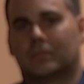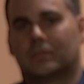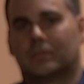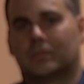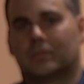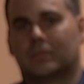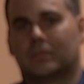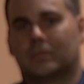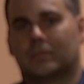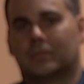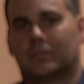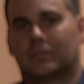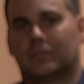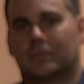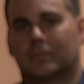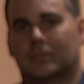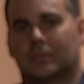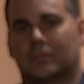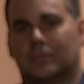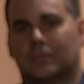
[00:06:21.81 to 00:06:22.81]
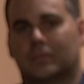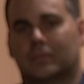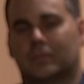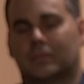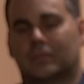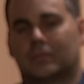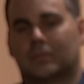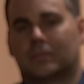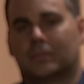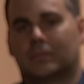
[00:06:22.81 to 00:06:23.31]

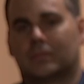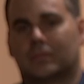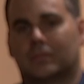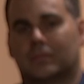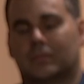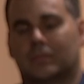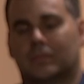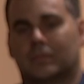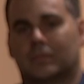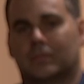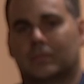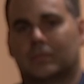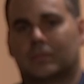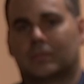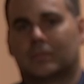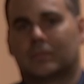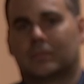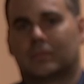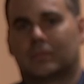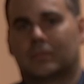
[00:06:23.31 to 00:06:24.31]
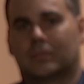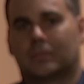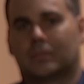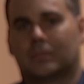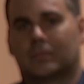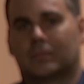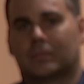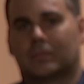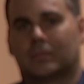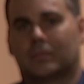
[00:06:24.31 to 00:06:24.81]

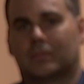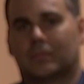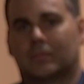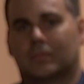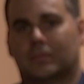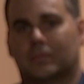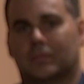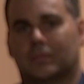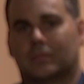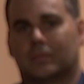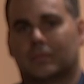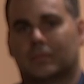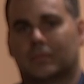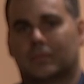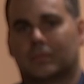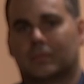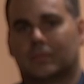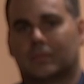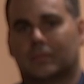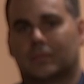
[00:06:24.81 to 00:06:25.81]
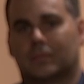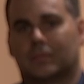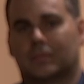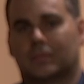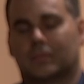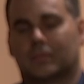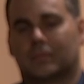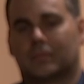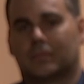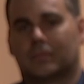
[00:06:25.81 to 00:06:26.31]

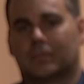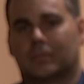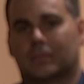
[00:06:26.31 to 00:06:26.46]
(silent)